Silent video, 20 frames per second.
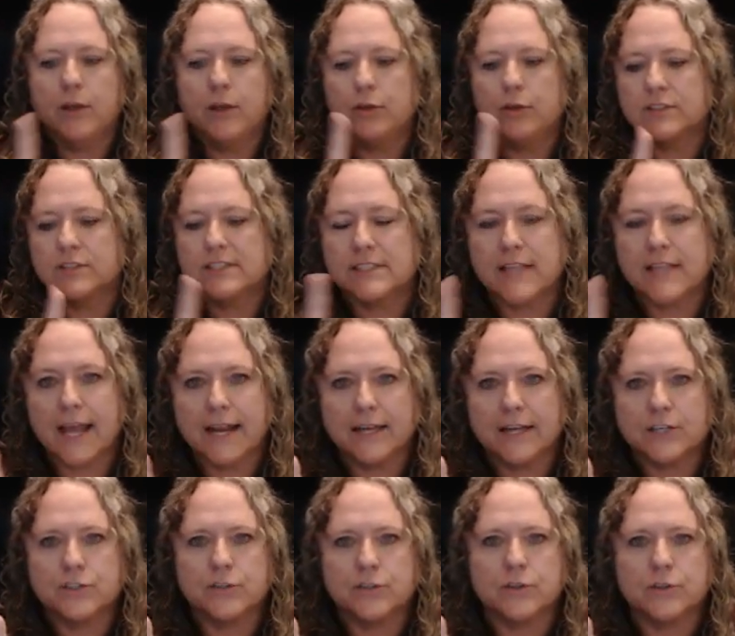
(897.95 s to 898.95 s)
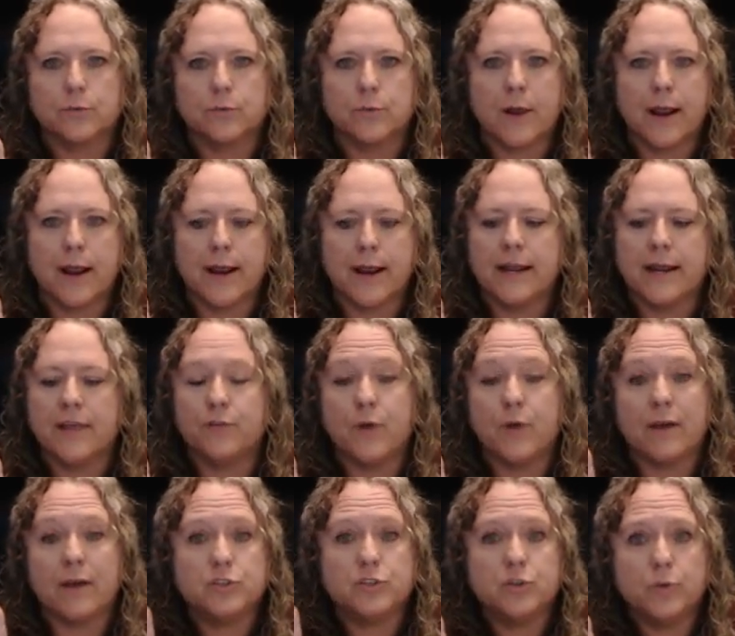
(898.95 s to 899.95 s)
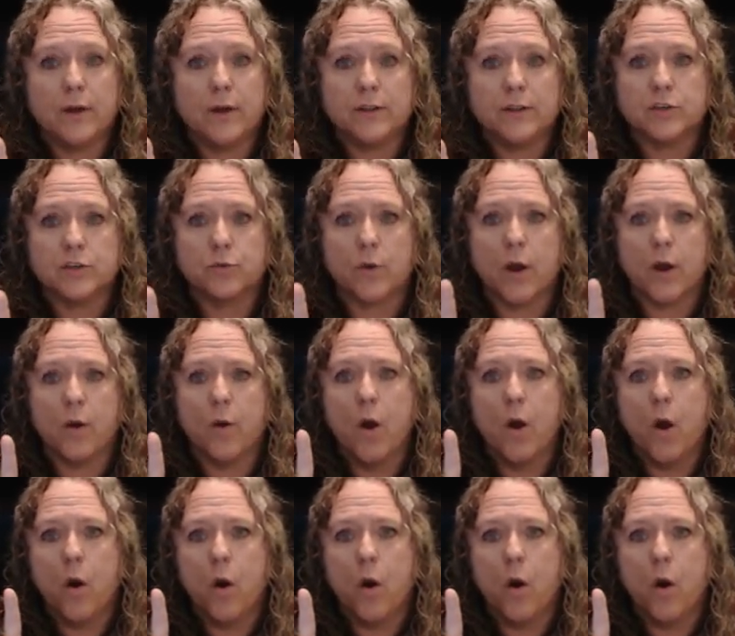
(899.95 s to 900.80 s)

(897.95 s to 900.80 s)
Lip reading: You'll slide it to the right if you have two L's in a row,